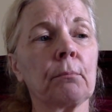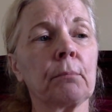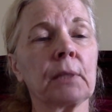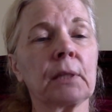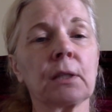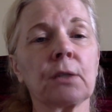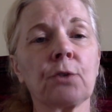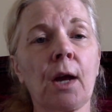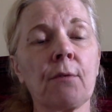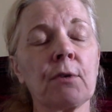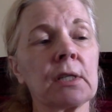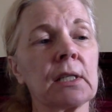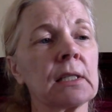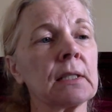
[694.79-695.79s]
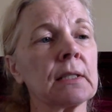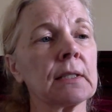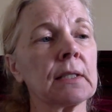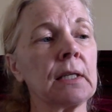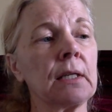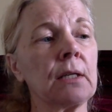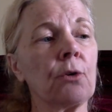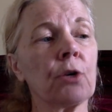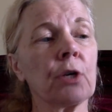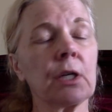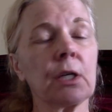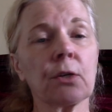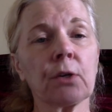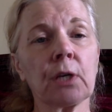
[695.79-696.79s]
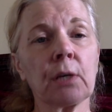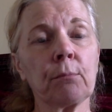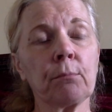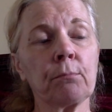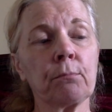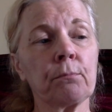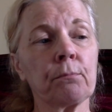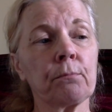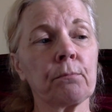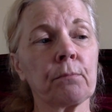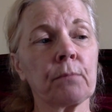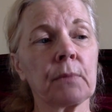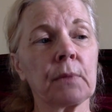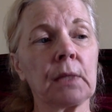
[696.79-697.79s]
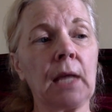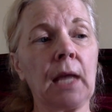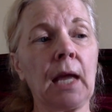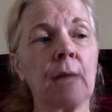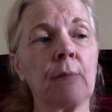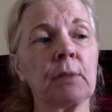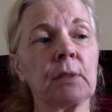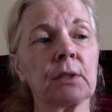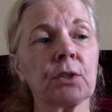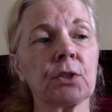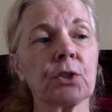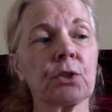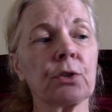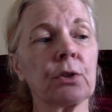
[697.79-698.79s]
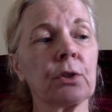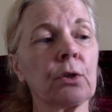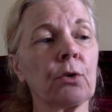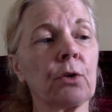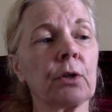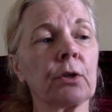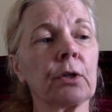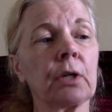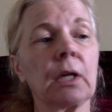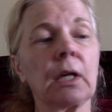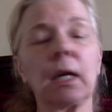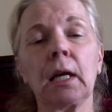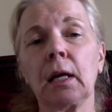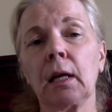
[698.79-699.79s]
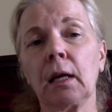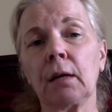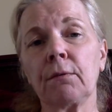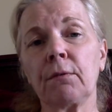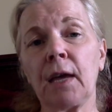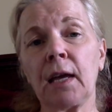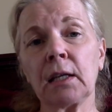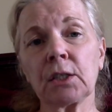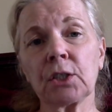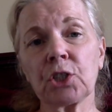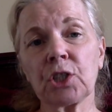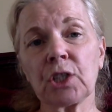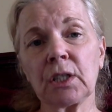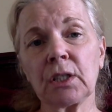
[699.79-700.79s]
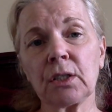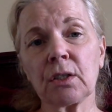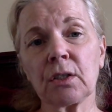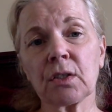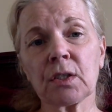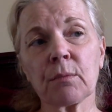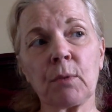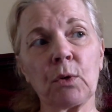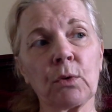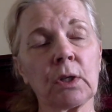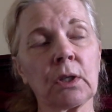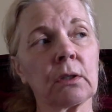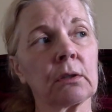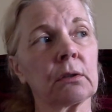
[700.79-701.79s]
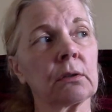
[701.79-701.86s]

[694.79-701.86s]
But the driver didn't see or hear him. The ambulance turned the corner and vanished into the smoke.